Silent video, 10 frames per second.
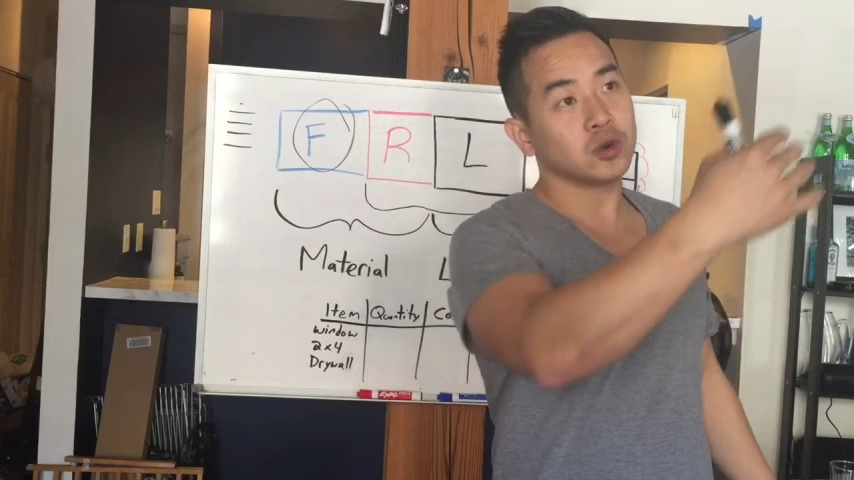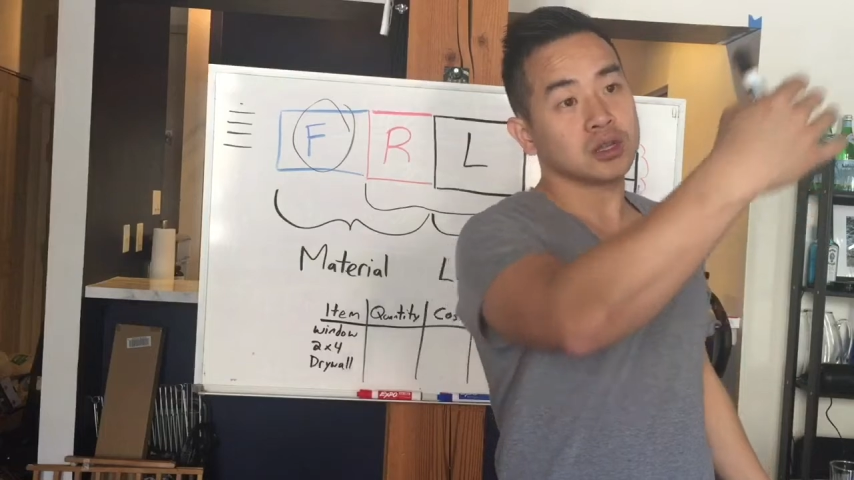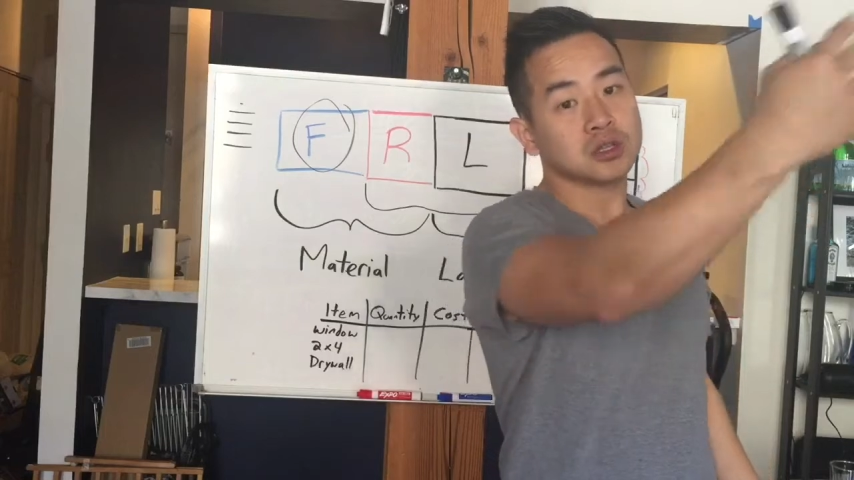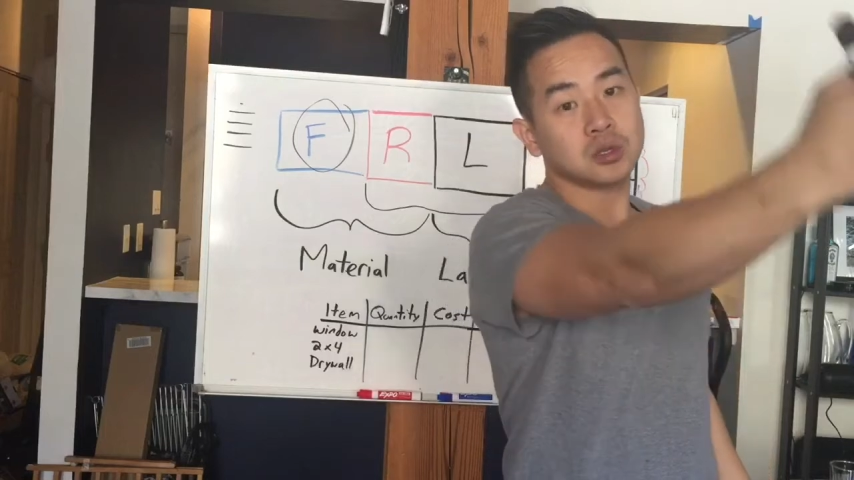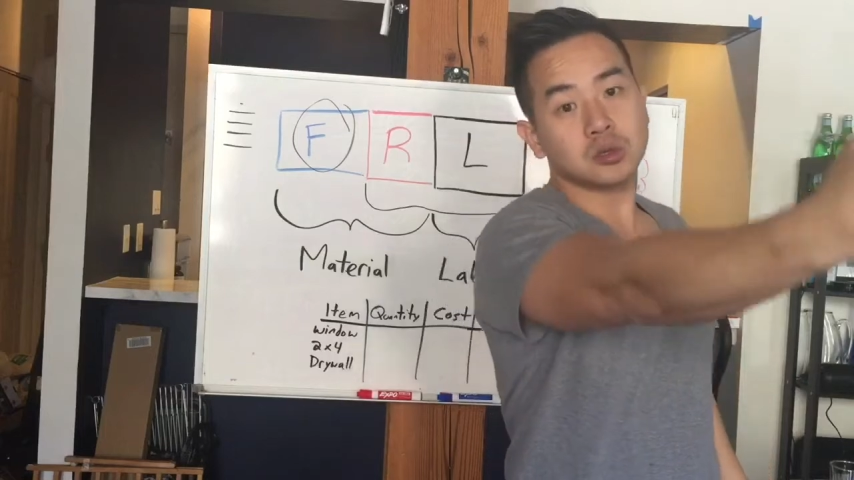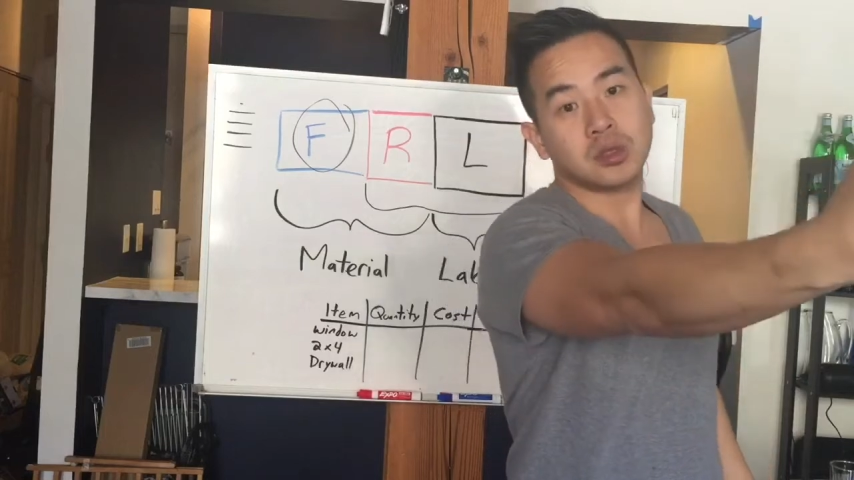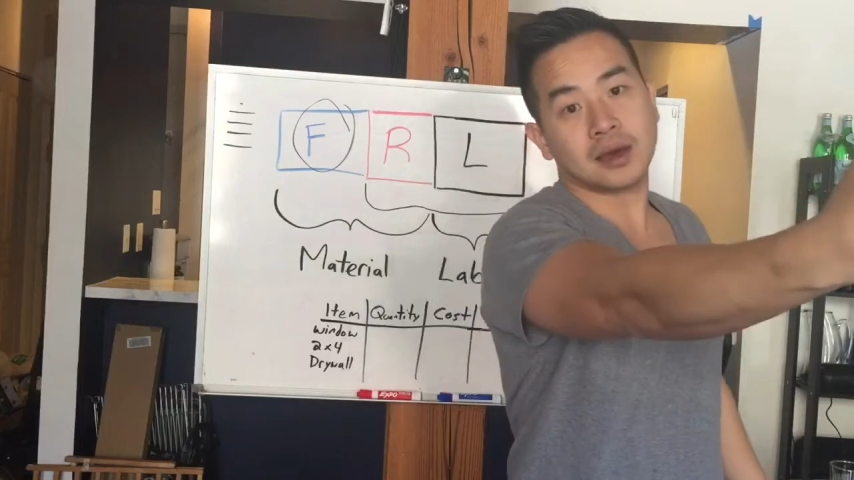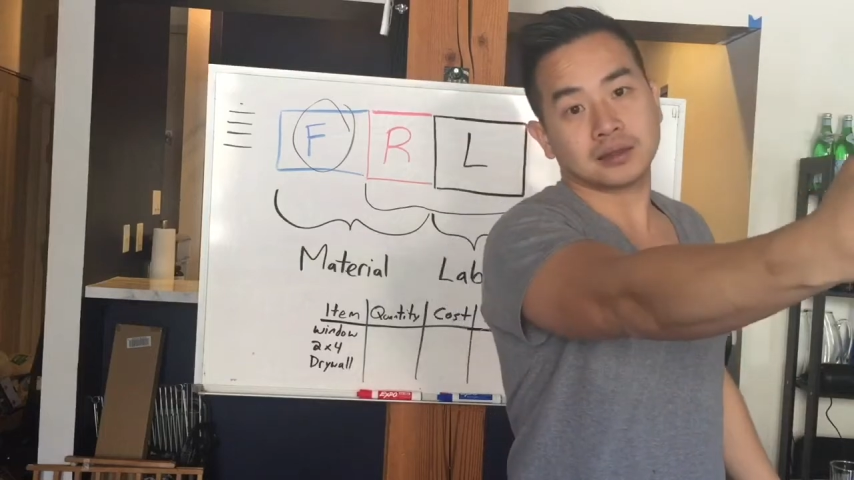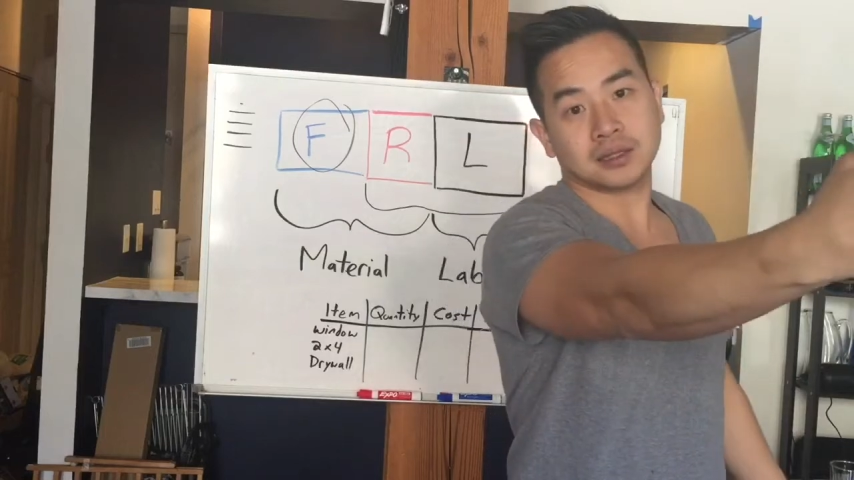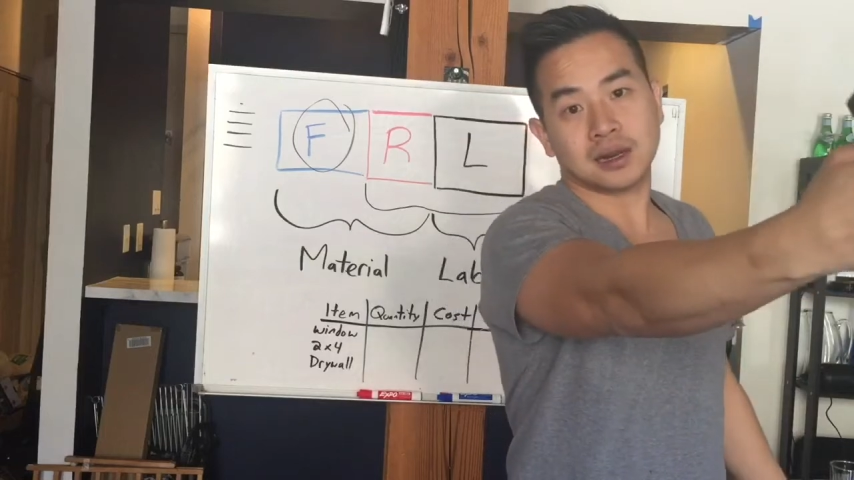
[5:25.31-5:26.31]

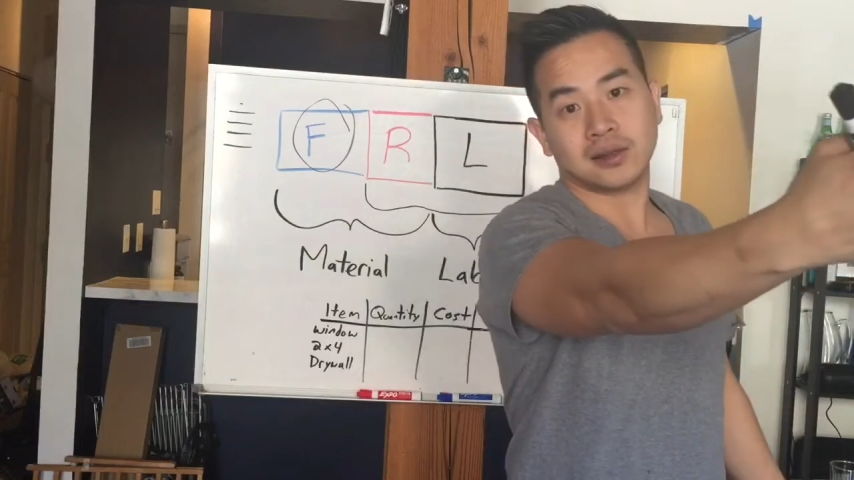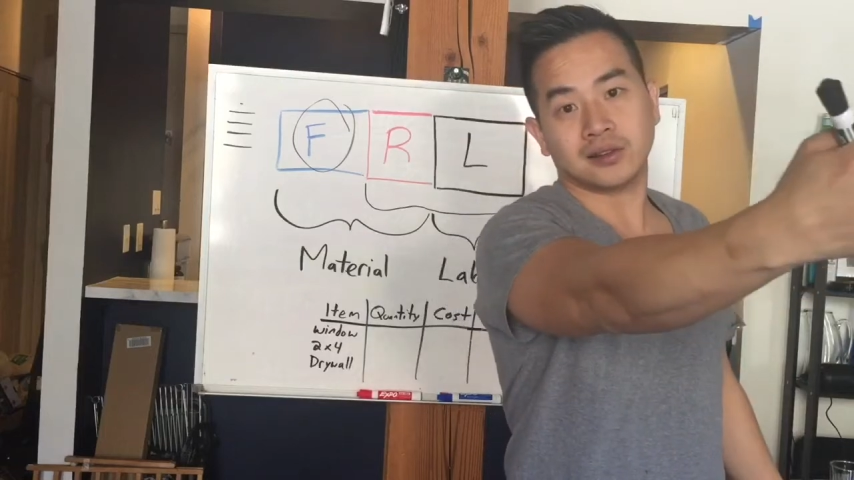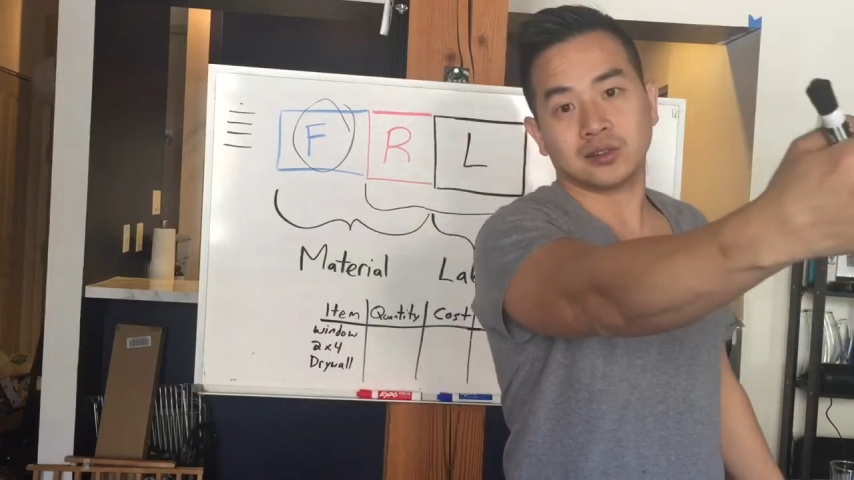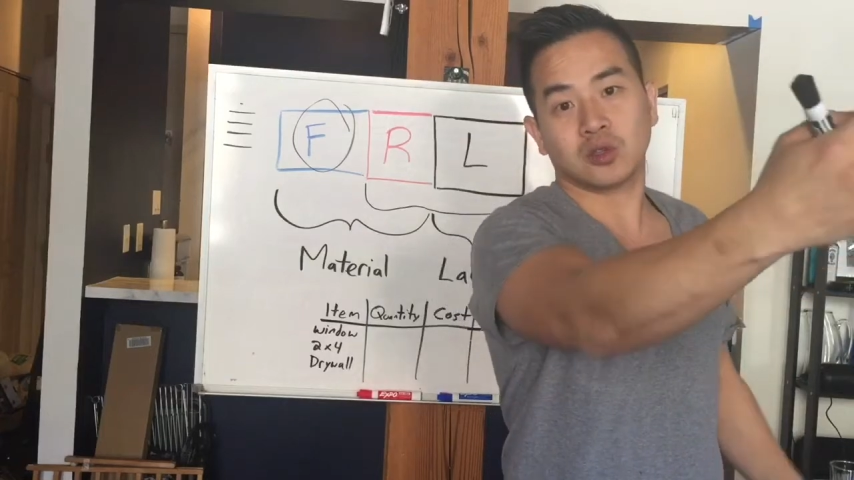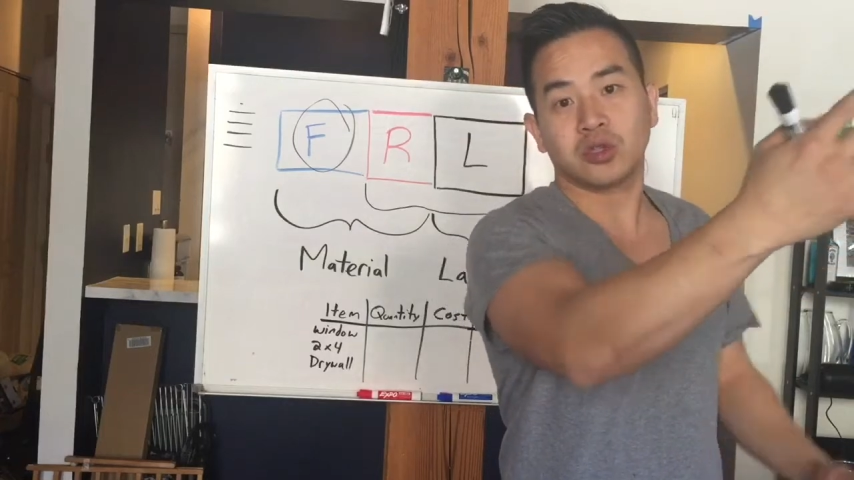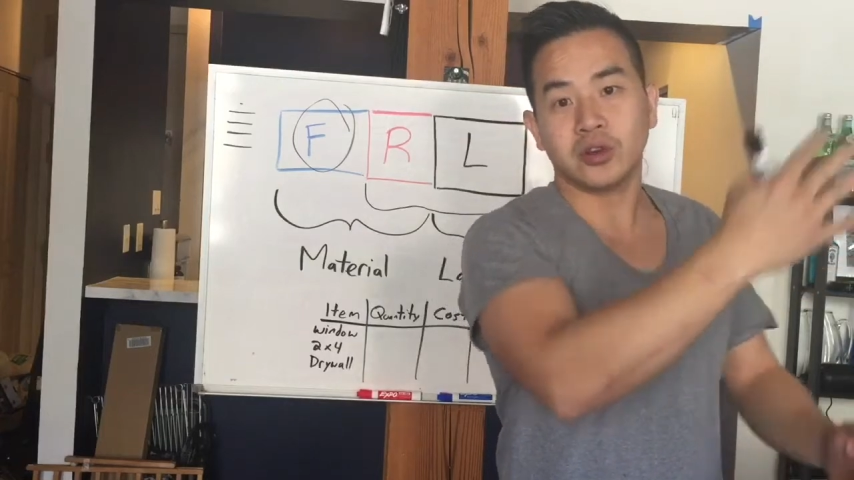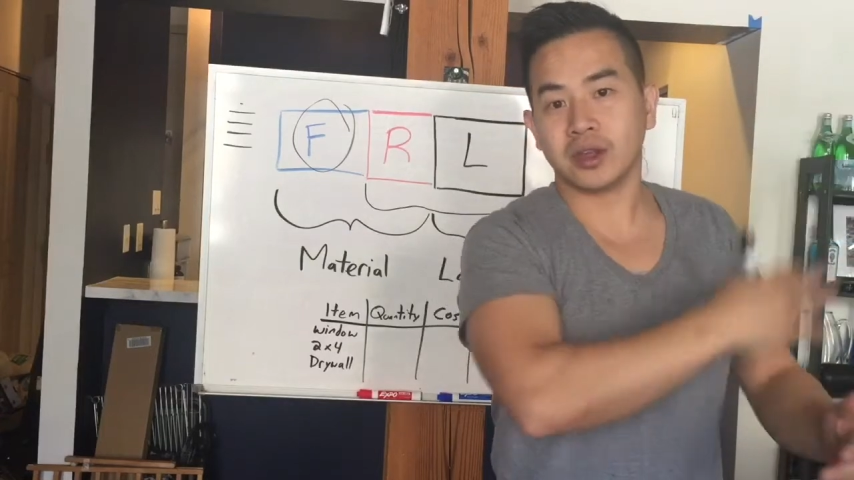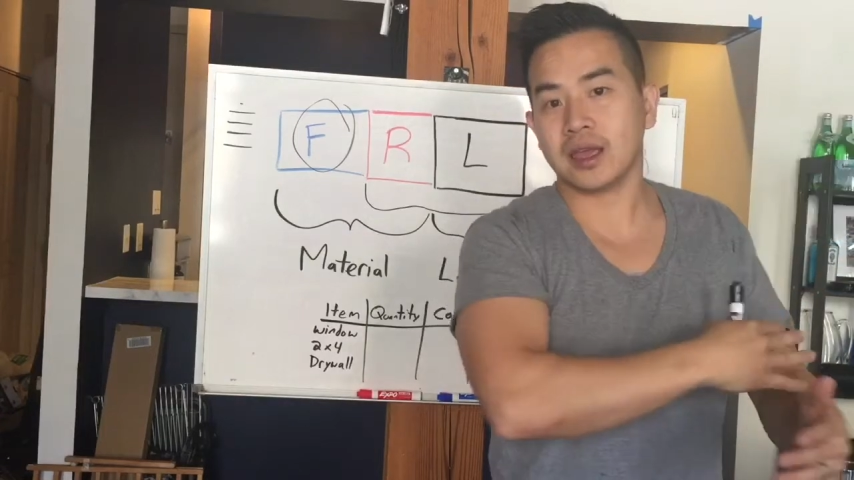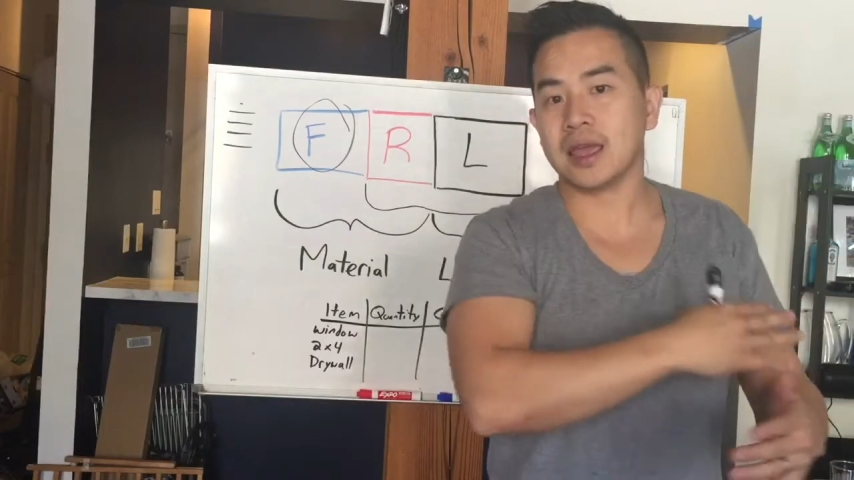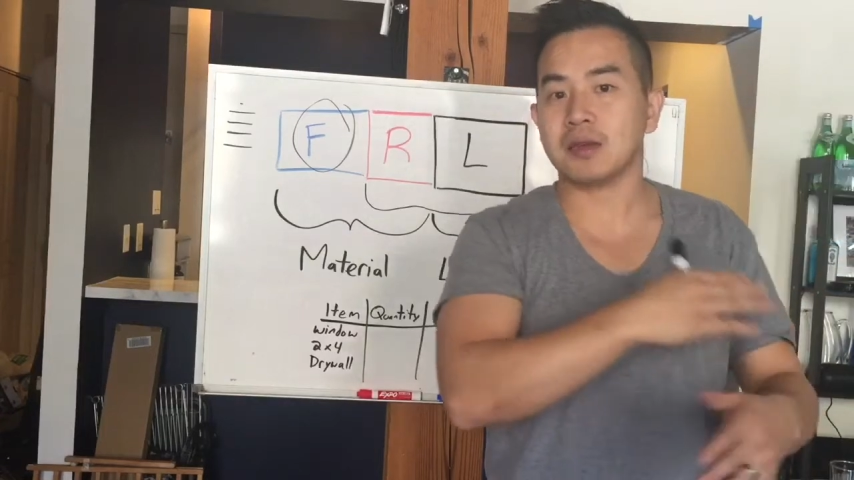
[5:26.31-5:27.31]
$42,000 and it's
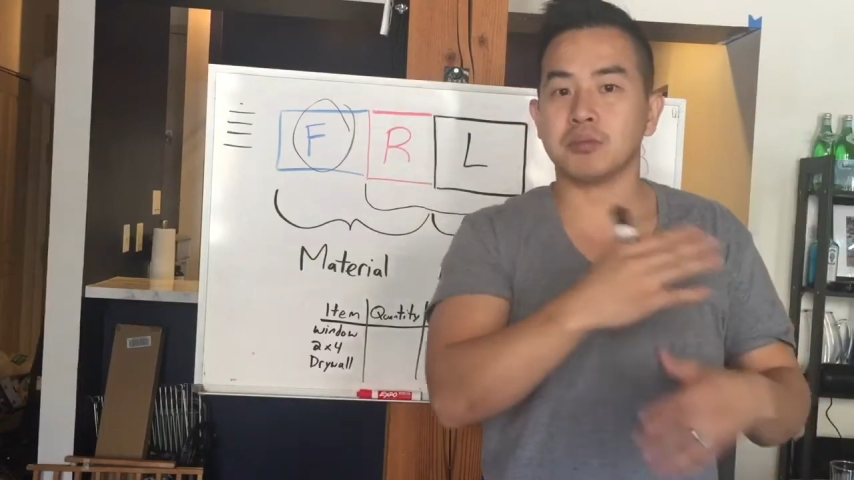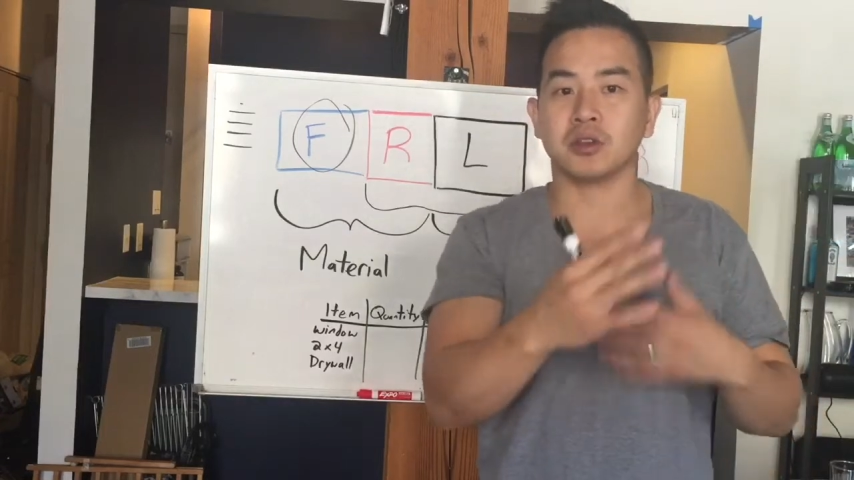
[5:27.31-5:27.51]
$38,000,